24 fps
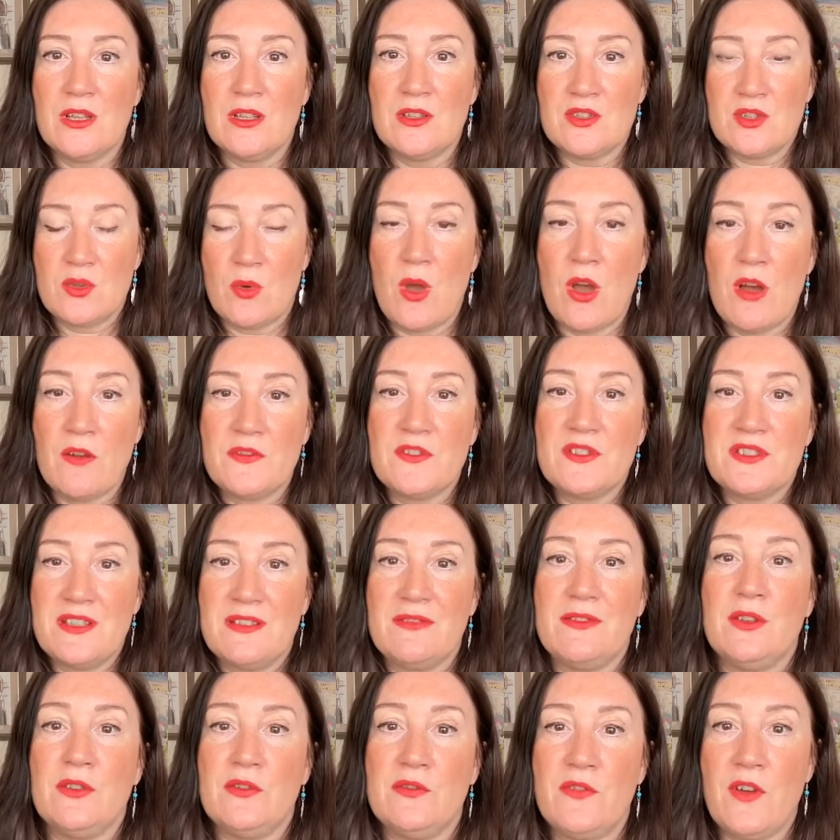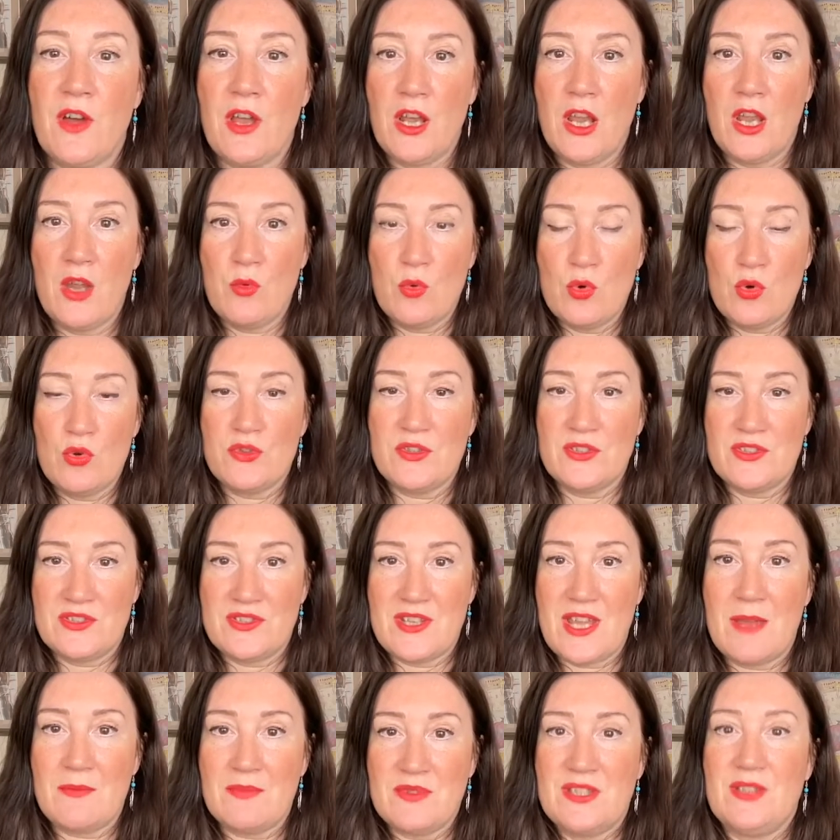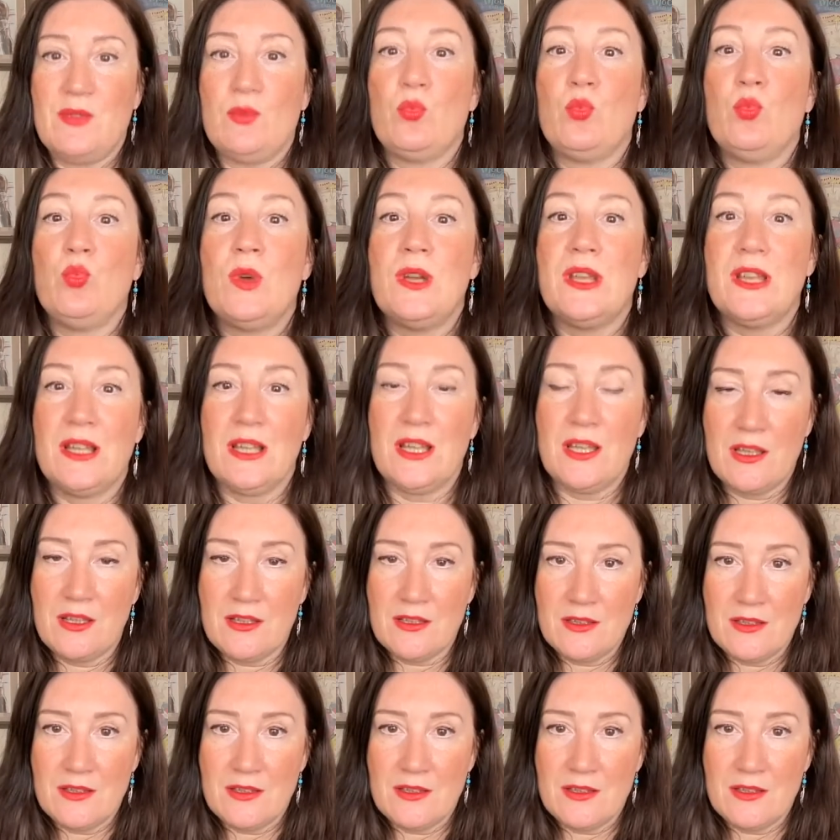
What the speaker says: So obviously if you follow all the steps, it will